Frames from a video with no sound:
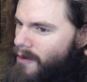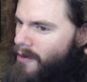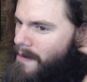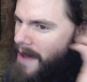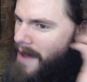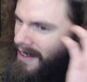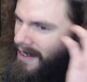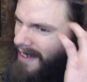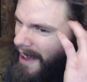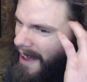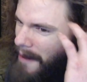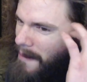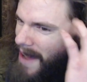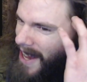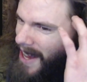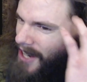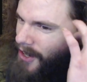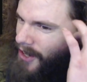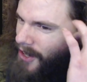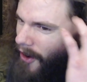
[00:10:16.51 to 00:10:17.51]
remains a
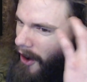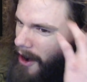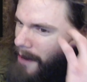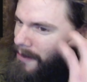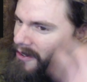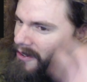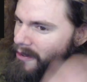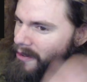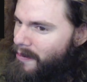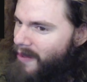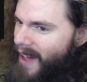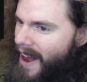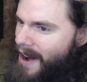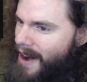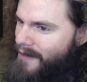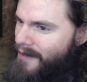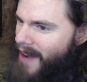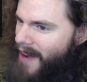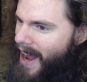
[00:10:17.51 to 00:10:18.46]
major arms supplier for